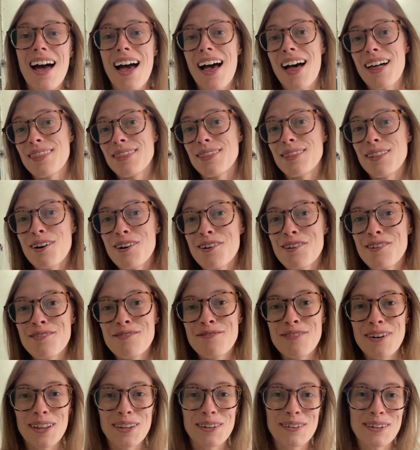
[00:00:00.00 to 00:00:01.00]
Hello,
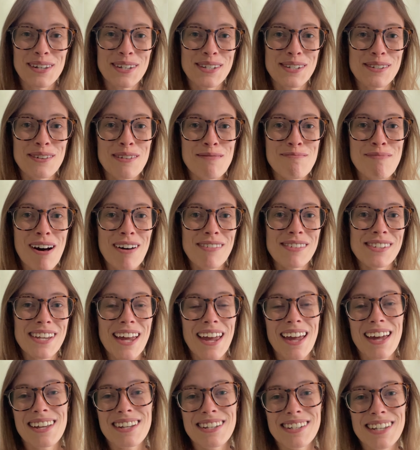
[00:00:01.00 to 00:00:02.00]
fellow history buffs
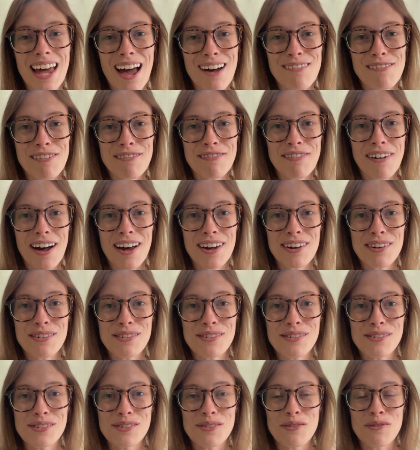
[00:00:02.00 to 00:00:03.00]
and
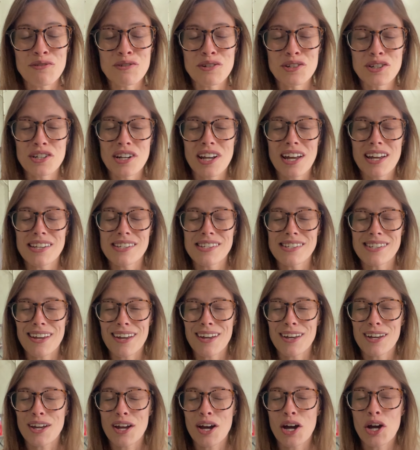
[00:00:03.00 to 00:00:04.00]
taphophiles, or should I
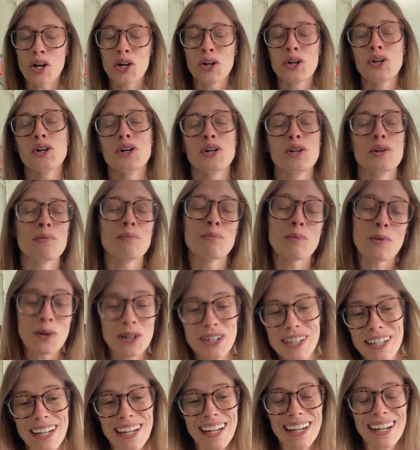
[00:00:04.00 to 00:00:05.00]
say, good
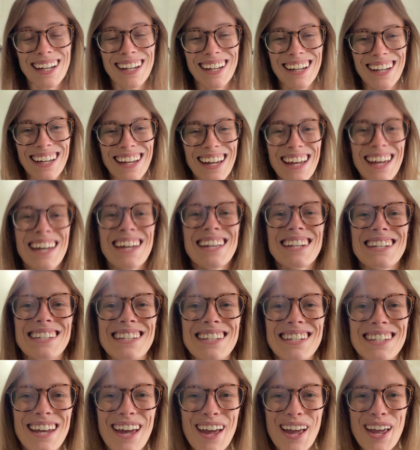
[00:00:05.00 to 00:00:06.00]
morning.
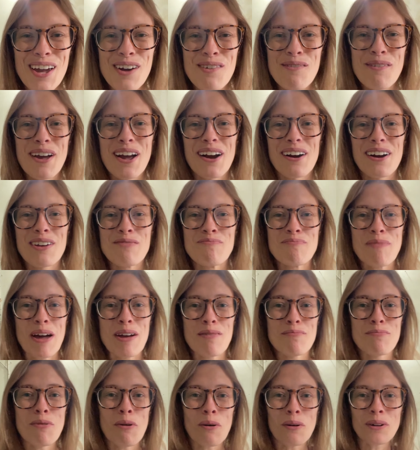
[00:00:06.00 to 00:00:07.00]
Today we are in
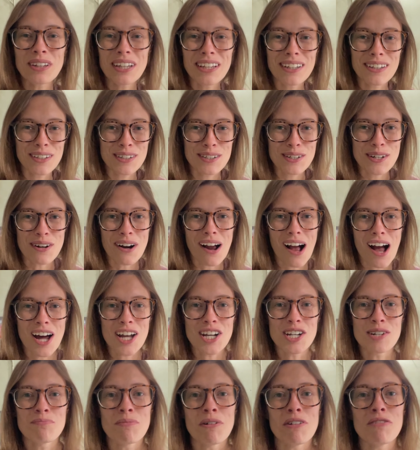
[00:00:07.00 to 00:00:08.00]
my poorly lit
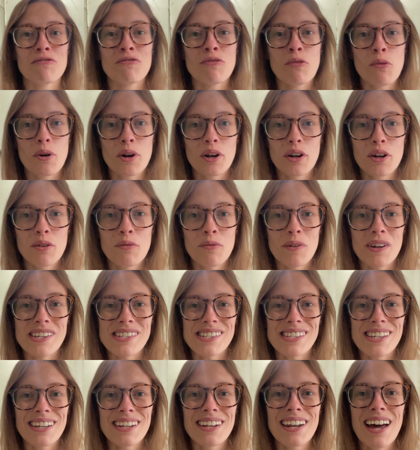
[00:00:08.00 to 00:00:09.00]
garage, but for a good
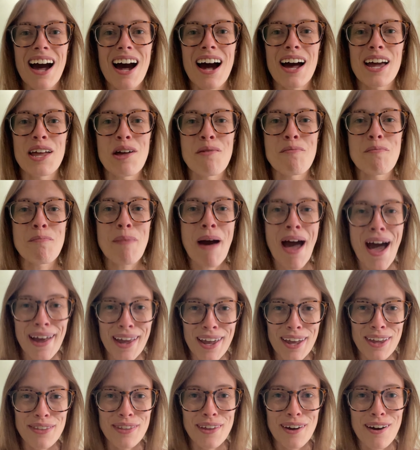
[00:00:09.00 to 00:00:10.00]
reason. I am
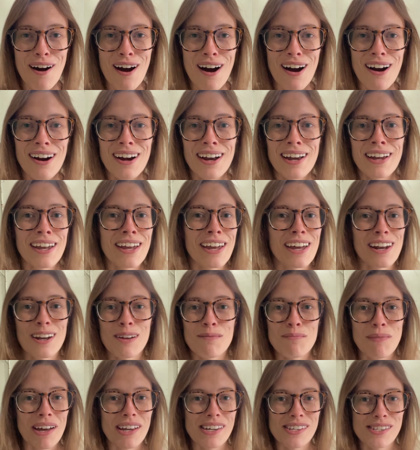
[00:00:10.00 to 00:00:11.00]
packing the car, getting
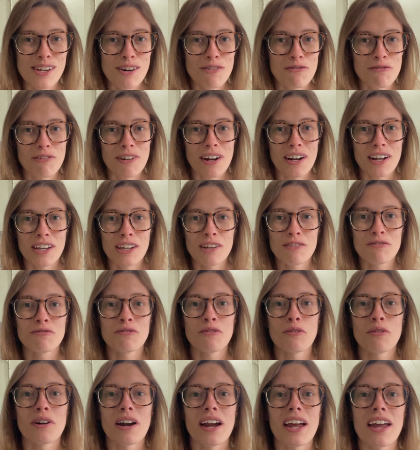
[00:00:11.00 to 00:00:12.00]
myself ready
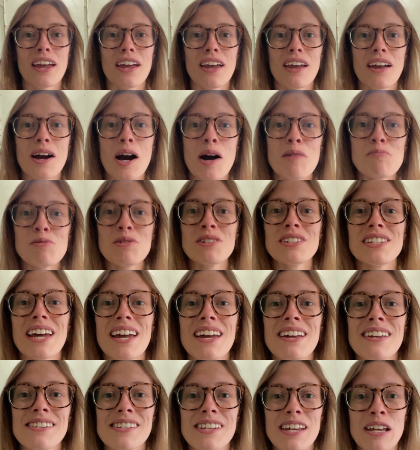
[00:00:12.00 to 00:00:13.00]
for a couple
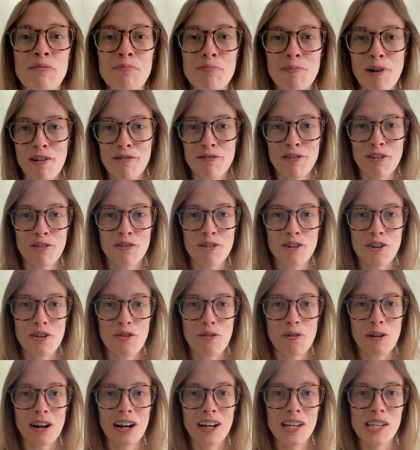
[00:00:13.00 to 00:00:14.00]
days in Buffalo, New
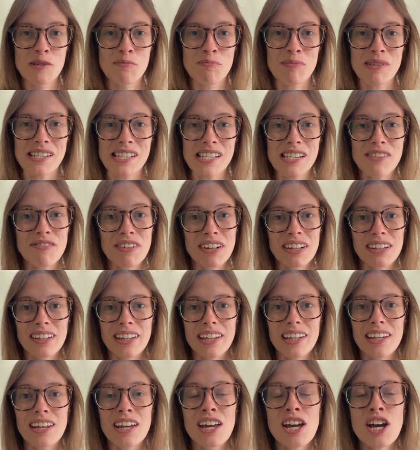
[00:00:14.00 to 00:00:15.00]
York,
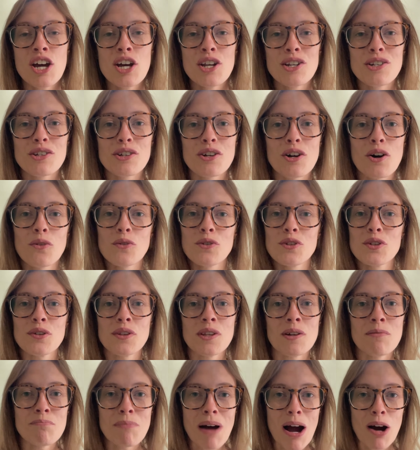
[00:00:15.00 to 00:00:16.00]
specifically to go to
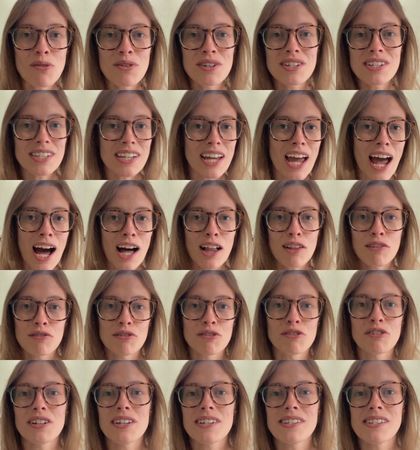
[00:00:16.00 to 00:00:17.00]
the Mount
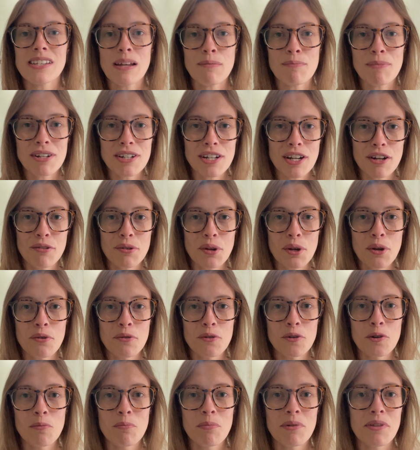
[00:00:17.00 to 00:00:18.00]
Calvary Cemetery
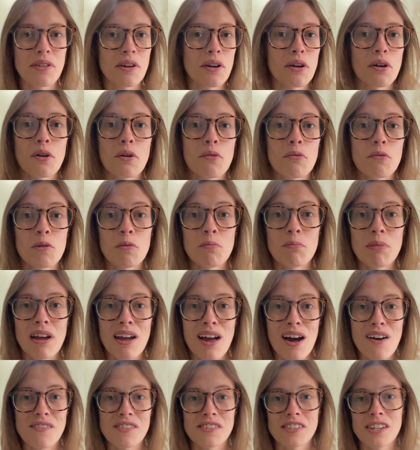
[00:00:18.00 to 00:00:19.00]
group, their grouping
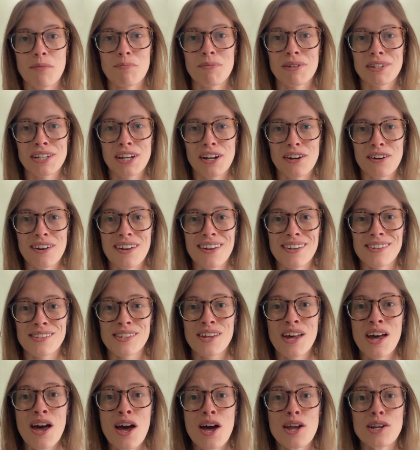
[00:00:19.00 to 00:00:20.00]
of cemeteries,
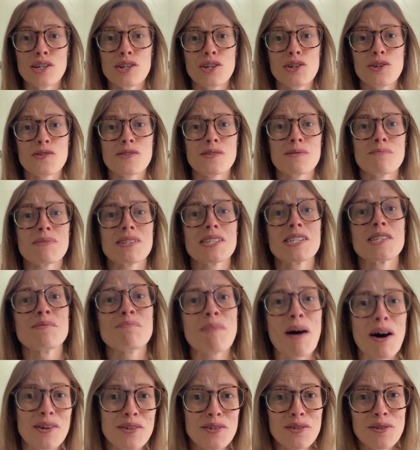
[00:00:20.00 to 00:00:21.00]
to do some
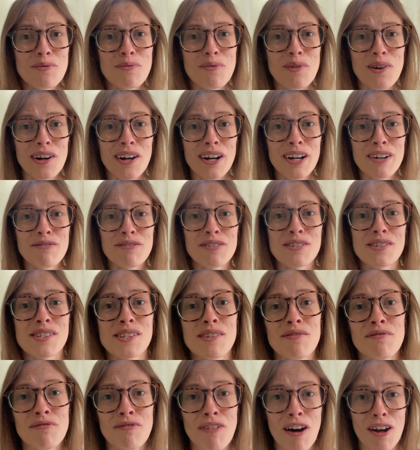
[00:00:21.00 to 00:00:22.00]
special work for
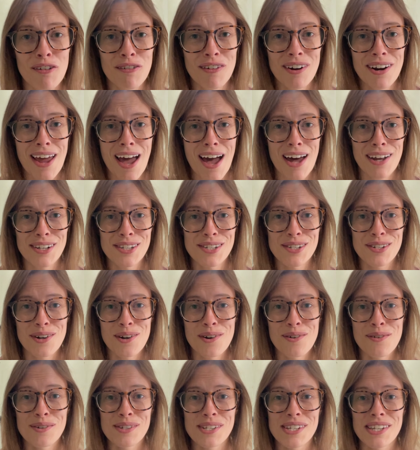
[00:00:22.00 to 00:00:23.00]
some veteran
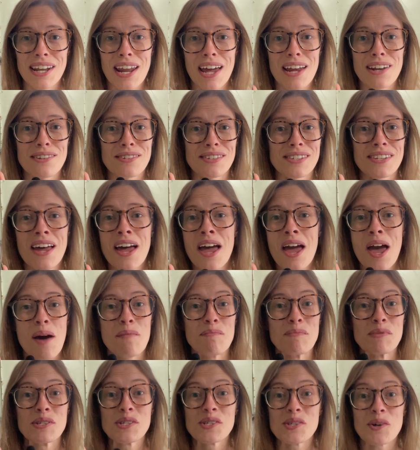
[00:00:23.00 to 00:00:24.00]
headstones that I just
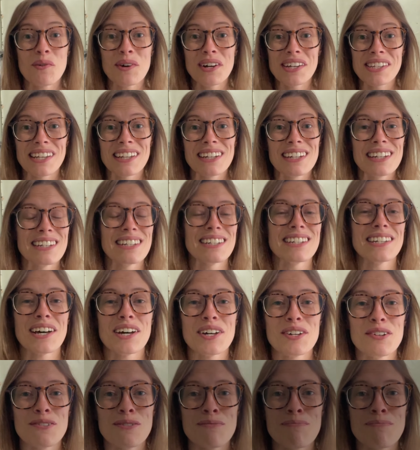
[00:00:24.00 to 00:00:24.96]
am so excited to tell you